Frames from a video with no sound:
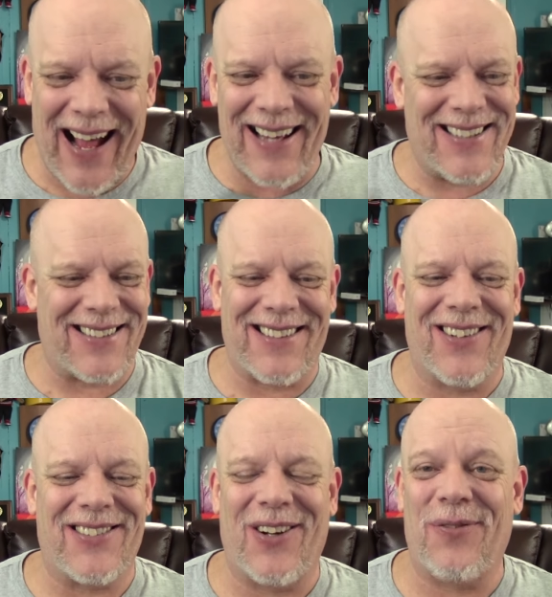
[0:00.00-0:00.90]
I just
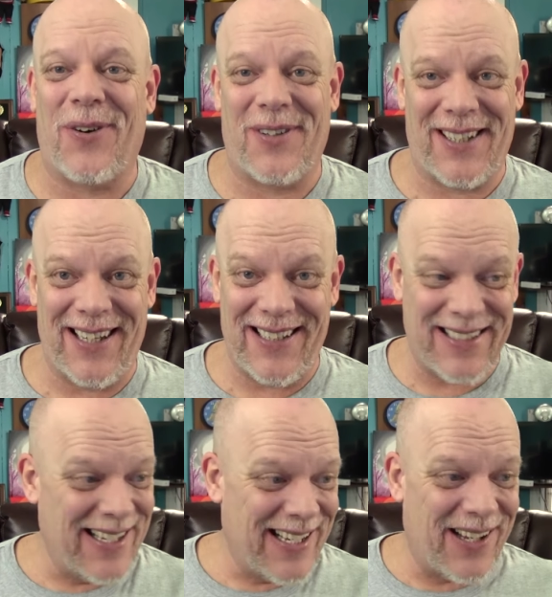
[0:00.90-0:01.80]
look so forward to
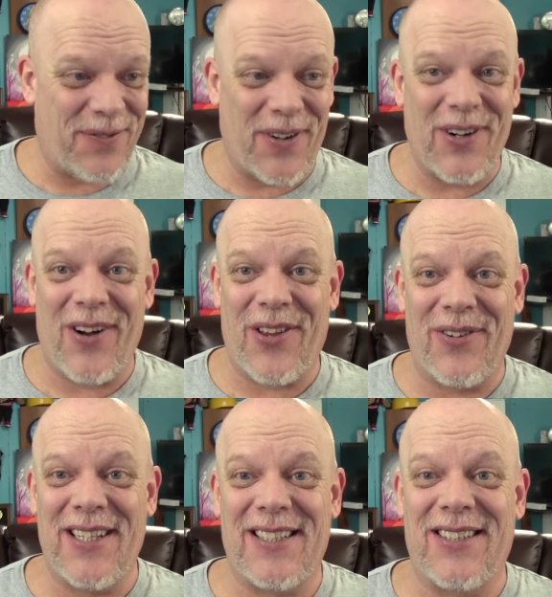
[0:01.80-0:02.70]
these. If for no other
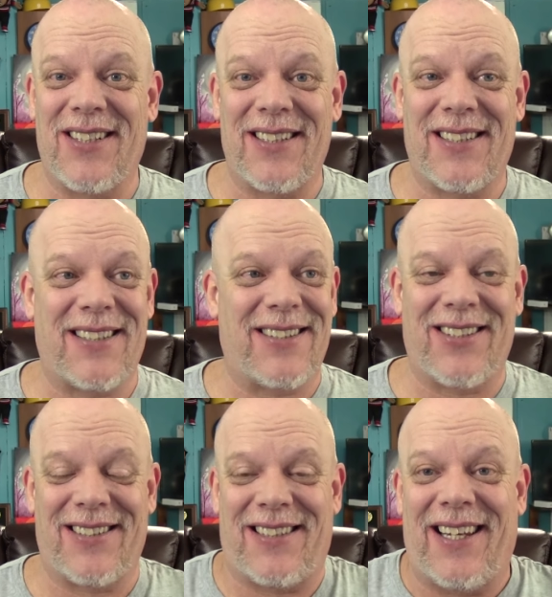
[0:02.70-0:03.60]
reason, just
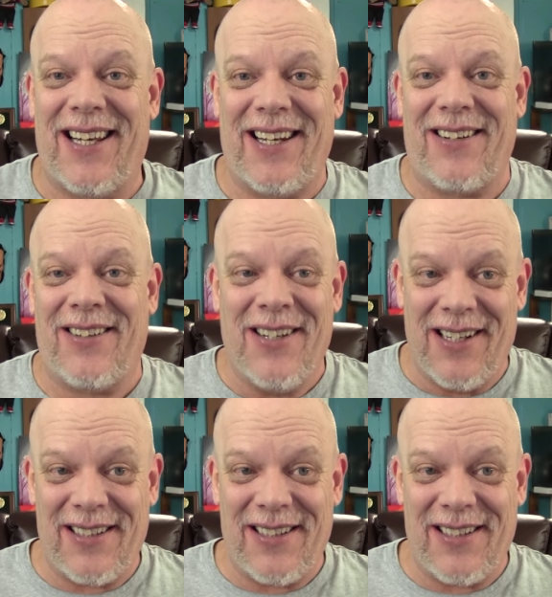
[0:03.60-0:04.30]
to hear